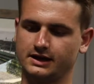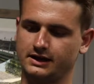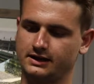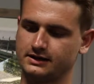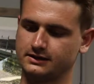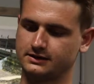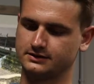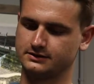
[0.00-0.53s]

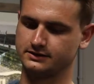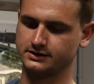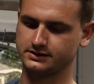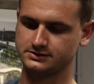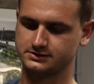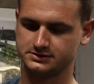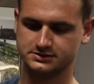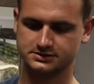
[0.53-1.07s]
and
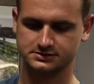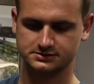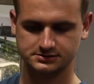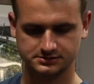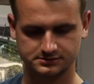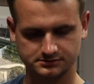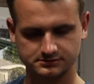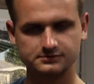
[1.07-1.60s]

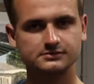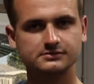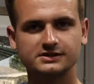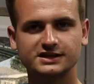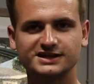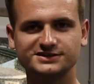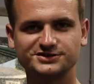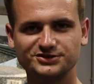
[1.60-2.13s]

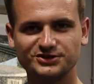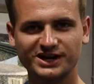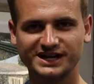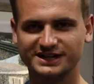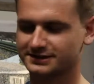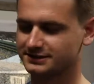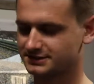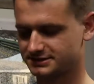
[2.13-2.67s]
it's
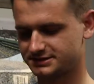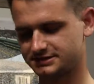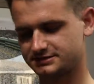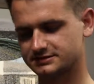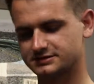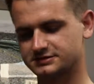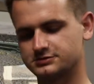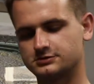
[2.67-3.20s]
great. This
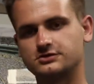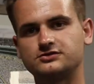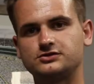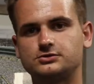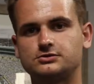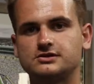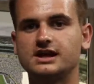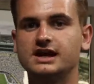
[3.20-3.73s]
is the
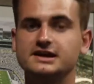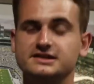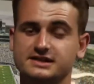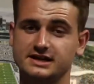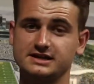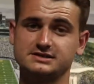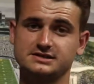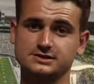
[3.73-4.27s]
12-volt one.
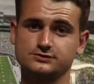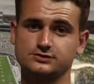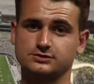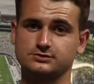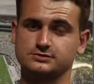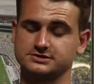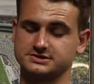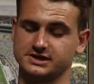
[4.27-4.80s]
The
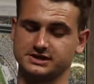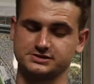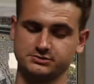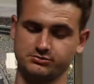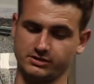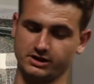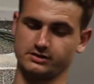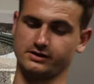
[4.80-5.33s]
18-volt one is
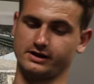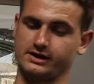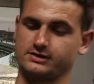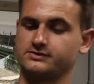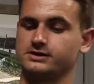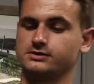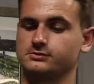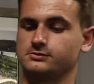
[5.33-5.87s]
actually better. I
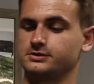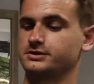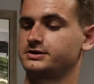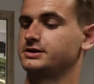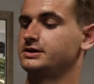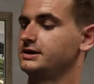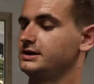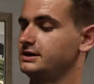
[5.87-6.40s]
have that at work.
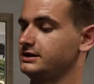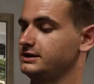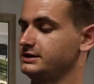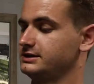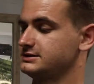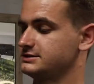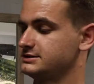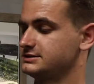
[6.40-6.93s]

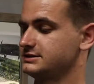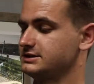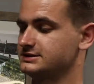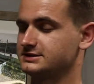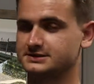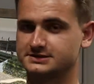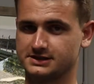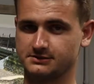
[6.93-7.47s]
It's
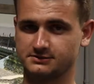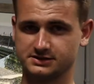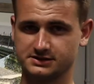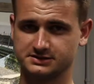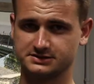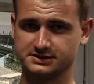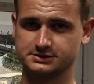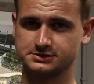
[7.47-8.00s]
the same
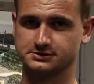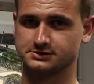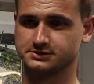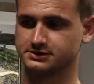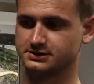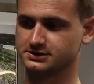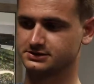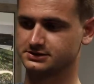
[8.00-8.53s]
thing essentially.
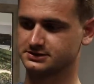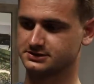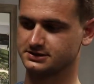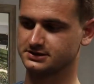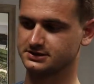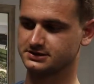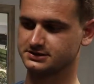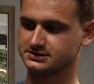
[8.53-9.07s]
It's
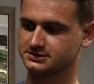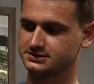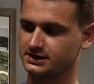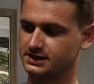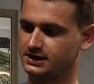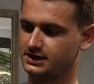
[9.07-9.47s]
just this